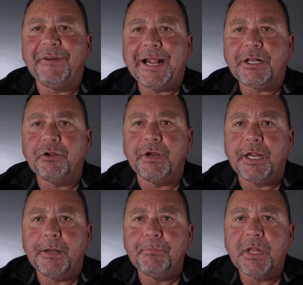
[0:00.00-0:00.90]

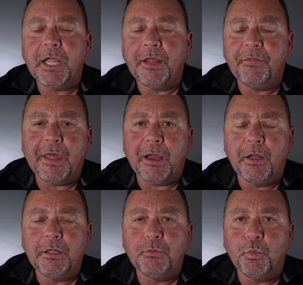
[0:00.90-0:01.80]
factory. And
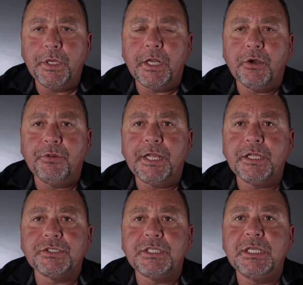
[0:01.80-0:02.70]
that window that
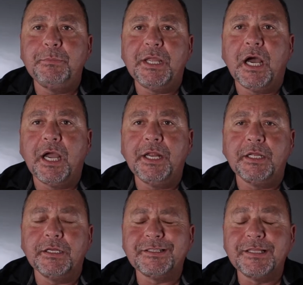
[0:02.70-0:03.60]
you see behind
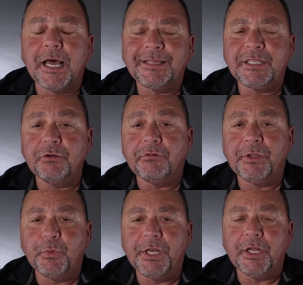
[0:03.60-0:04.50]
it is not the only
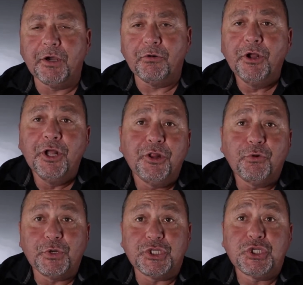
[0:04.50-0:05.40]
window.
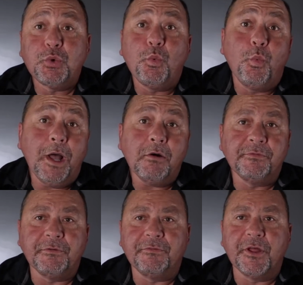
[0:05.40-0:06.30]
There was
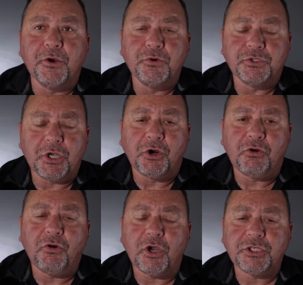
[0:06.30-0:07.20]
12 of those
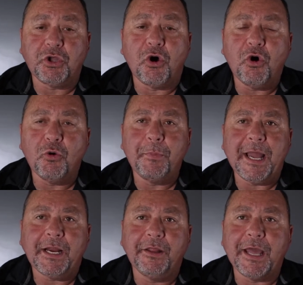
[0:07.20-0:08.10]
across the whole
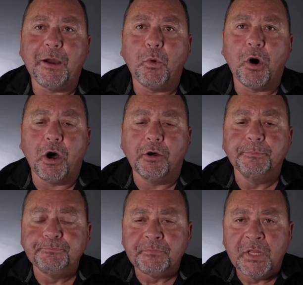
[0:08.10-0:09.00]
back of that wall.
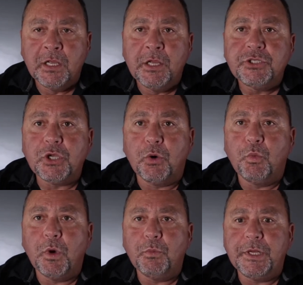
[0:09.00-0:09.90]
So
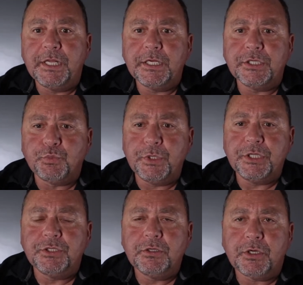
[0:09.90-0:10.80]
what we did is we
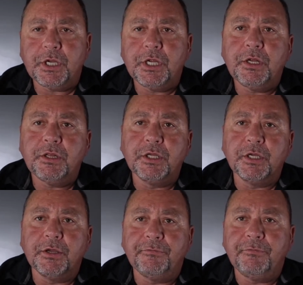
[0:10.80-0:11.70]
took
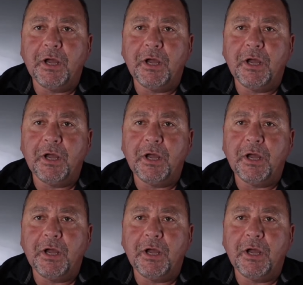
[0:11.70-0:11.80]
the